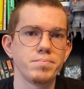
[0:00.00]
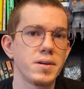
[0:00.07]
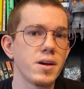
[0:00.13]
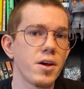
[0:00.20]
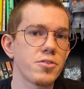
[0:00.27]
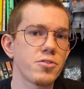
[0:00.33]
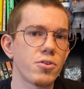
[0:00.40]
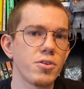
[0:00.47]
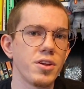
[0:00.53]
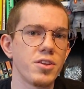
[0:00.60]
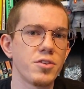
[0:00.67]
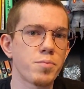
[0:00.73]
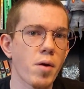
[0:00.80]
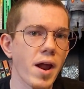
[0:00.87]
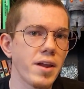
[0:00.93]
Because early
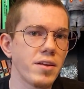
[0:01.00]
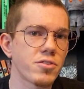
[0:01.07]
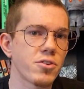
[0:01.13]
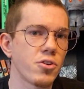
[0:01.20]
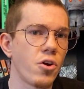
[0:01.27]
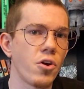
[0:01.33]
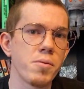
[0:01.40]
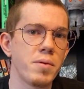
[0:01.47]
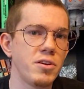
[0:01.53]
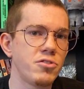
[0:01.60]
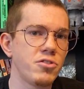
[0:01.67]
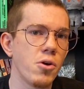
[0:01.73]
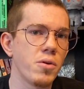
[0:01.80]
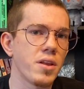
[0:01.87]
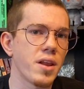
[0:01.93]
sprites could only be
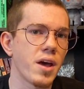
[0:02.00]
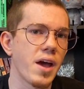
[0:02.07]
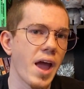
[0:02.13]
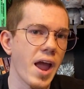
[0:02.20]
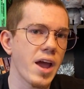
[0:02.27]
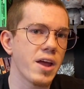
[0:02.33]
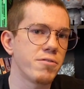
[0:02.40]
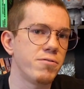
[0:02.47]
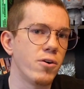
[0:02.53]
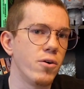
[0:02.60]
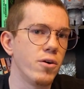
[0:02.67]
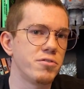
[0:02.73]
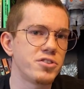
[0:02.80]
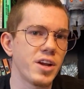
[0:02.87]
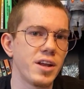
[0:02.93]
shown in a
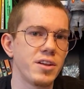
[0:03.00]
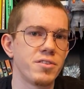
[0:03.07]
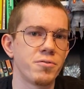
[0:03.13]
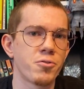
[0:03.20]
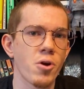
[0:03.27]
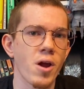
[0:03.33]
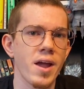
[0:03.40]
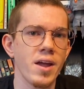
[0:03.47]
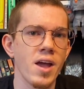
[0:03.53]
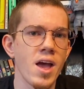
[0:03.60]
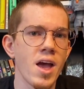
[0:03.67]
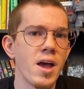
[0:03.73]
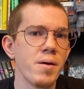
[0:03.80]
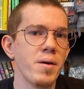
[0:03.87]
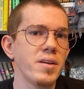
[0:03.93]
handful of shades of gray,
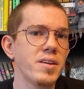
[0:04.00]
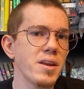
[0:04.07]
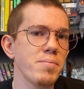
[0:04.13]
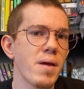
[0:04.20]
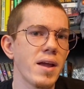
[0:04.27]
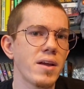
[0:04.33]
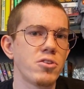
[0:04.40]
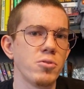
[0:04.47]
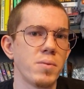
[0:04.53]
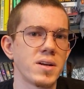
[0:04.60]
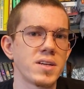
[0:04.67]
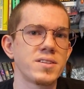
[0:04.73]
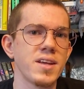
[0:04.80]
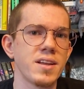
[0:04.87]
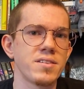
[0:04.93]
it didn't make too
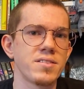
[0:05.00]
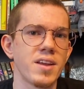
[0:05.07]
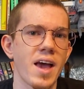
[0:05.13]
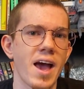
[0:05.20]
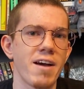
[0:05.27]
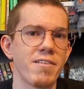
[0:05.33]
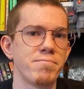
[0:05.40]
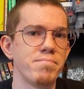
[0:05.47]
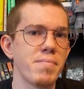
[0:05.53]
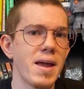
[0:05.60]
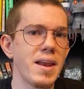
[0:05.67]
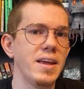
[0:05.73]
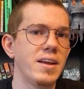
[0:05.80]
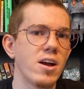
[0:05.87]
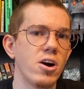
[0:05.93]
much sense to have
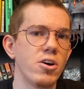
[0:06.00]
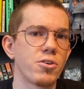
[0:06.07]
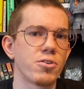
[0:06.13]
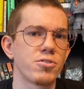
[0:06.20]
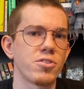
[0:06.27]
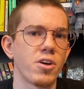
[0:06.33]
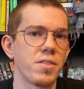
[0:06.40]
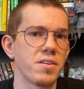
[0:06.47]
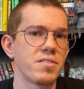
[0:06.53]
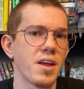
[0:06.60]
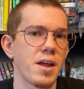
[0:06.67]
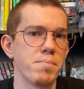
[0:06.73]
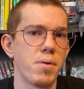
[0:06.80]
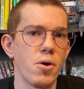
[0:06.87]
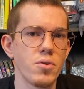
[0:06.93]
many colors on the
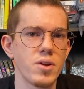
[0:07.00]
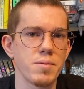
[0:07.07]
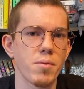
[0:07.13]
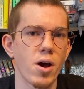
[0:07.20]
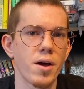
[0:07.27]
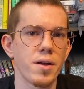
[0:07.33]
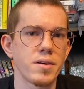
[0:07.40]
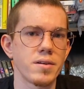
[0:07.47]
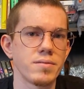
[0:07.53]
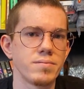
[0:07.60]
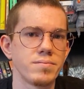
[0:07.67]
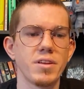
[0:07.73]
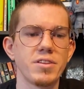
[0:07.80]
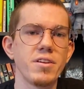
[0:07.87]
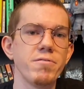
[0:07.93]
same Pokemon.
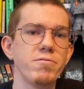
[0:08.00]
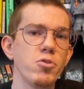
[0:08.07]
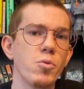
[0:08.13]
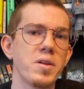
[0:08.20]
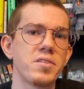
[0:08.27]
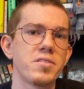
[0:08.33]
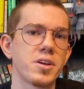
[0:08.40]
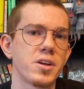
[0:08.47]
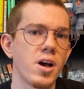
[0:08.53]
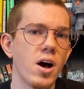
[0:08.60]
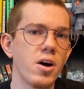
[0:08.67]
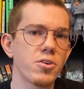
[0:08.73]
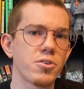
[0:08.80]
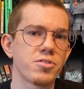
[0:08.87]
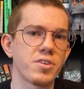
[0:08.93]
This influenced the
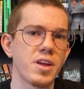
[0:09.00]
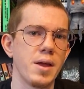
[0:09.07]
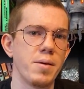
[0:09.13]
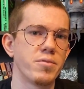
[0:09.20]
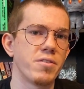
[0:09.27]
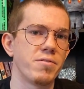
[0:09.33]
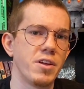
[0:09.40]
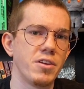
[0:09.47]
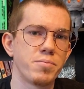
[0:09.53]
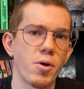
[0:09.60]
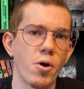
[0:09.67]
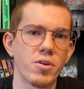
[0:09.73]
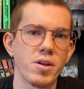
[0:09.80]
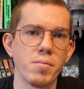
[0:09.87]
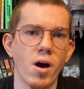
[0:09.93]
color schemes of these
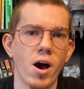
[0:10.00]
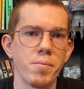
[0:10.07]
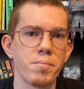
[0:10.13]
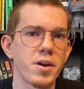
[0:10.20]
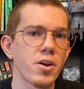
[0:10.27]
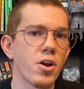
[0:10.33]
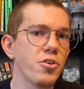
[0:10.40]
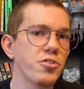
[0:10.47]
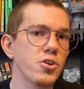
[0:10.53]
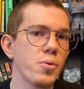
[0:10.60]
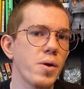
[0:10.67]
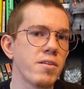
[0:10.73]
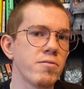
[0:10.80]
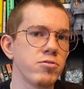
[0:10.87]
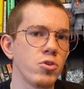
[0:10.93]
Pokemon, but it
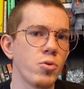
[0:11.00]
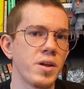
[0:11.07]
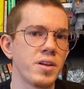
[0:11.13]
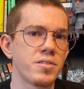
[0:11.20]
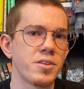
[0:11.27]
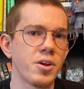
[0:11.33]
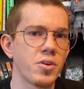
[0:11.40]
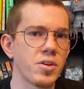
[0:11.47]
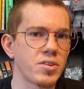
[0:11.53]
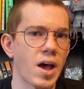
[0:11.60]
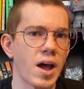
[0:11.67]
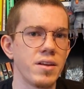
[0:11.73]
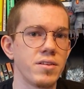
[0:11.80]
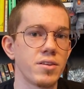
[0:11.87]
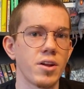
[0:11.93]
also influenced their
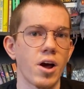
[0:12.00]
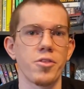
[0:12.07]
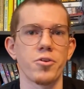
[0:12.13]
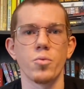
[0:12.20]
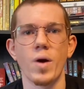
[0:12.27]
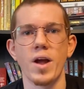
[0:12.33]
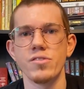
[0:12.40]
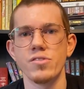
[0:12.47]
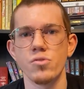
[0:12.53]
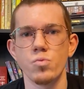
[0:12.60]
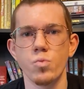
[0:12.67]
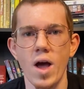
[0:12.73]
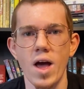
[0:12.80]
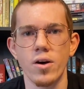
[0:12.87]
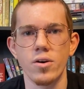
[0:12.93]
designs in other ways
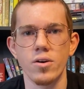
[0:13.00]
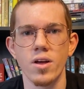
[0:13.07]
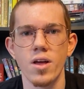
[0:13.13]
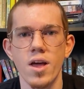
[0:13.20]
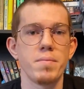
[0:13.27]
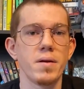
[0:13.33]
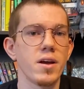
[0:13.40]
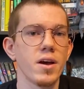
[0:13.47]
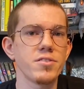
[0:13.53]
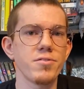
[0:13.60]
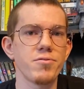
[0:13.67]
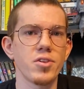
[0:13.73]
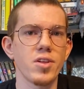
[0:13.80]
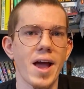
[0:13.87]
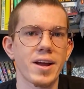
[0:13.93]
as well. Because
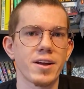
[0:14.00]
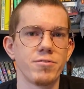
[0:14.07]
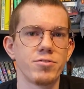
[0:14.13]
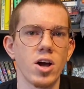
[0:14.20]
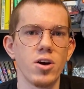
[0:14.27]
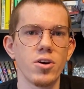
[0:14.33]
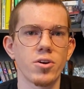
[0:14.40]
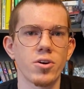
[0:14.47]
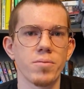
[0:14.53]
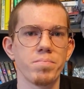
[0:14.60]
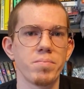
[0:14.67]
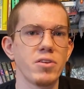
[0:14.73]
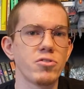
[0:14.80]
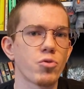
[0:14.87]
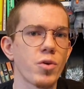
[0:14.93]
of the lack of
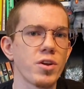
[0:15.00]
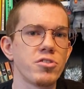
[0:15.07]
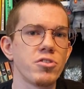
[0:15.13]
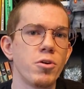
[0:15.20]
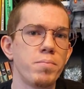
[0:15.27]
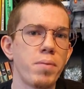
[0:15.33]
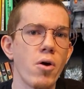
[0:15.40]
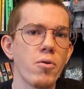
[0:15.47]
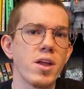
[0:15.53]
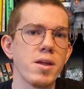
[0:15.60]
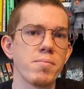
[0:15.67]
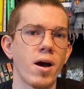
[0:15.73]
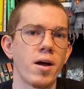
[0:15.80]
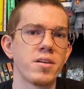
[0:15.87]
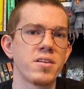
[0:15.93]
color, these original
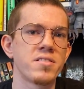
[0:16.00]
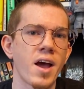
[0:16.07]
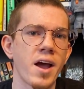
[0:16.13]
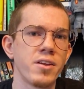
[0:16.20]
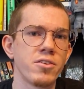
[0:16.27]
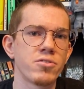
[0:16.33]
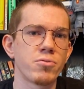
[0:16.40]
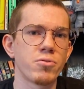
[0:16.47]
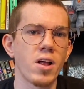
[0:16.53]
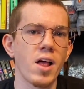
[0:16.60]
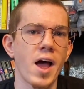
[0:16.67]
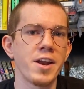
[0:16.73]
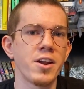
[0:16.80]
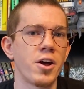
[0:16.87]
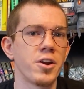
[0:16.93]
Pokemon designs
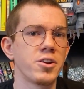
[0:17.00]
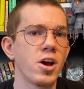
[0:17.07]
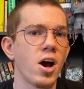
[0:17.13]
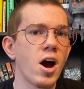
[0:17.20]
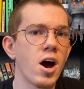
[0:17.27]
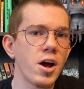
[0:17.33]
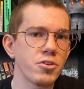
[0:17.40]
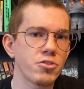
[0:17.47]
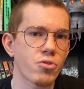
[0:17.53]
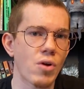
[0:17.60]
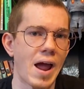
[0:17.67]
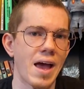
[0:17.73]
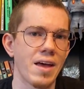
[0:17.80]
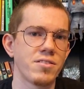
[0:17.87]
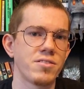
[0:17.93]
relied on
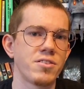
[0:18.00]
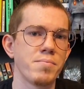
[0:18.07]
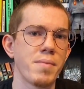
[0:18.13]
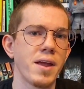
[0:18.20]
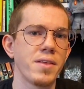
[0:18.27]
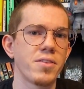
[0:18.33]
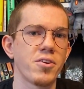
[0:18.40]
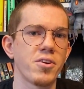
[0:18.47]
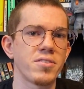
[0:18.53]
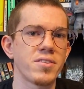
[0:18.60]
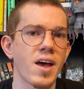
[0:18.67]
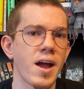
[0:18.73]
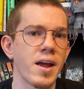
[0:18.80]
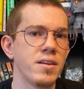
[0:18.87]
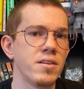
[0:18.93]
contrast to make their
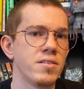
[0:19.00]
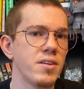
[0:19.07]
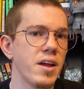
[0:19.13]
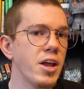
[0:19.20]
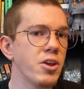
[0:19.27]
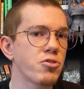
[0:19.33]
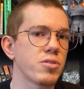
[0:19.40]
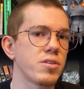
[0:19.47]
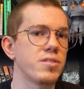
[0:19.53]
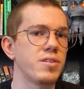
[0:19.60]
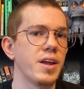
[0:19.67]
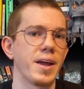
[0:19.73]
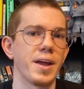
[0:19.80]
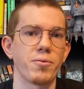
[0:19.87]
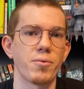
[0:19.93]
designs
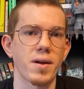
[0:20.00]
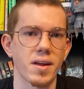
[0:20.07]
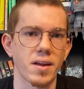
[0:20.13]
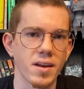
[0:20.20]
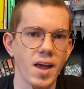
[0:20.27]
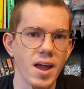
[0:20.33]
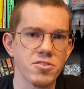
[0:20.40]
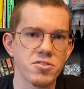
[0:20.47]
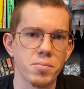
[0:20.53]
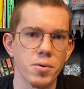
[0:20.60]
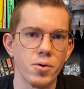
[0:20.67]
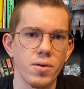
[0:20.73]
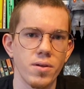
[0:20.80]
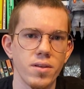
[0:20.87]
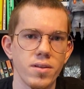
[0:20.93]
interesting and recognizable.